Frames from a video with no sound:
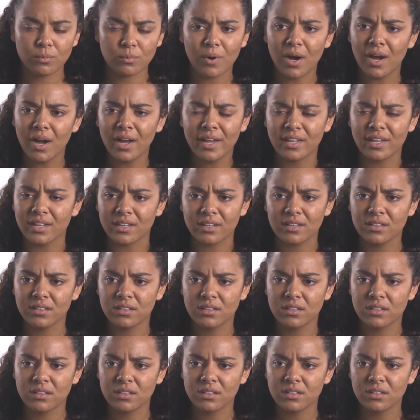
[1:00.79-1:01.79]
why?
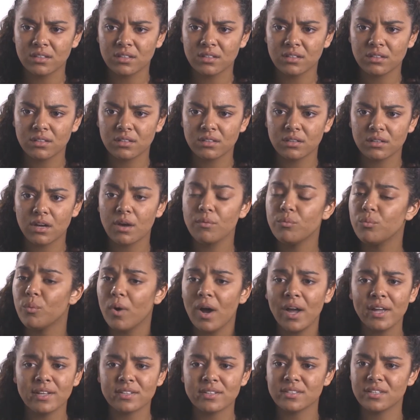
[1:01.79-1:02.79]
Of
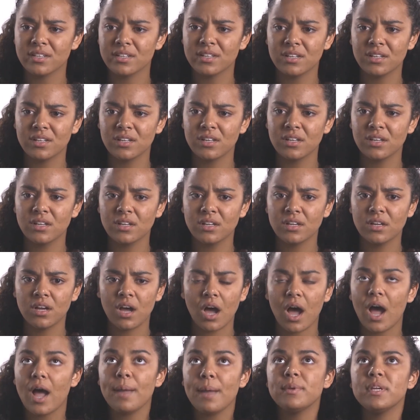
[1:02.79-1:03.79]
what?
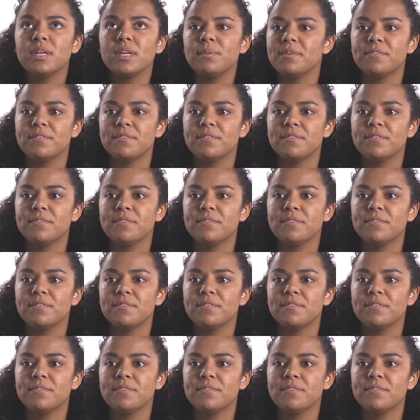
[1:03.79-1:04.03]
I'm gonna